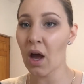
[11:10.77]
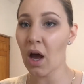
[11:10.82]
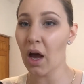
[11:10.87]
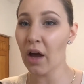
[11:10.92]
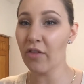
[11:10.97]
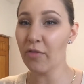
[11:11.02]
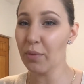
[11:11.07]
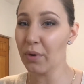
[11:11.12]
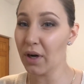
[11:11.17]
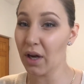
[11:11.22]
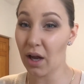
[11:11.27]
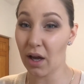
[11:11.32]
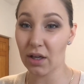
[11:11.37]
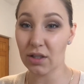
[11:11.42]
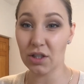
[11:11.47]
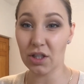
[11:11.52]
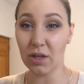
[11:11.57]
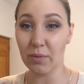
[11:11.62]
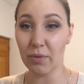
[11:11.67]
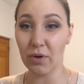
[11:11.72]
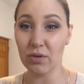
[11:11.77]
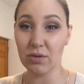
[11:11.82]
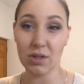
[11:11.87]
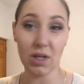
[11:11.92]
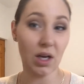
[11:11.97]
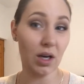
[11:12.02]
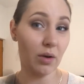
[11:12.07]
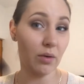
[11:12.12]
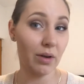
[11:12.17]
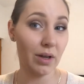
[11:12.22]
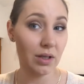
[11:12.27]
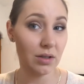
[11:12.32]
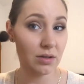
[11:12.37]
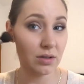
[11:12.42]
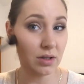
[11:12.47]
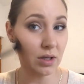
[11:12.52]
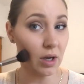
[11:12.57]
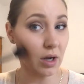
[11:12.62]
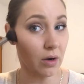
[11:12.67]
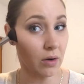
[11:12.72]
I have pretty high cheekbones anyway,
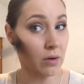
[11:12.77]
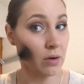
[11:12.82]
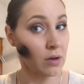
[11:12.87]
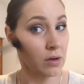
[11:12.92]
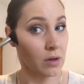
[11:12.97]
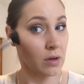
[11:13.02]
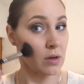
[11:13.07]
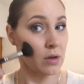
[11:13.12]
so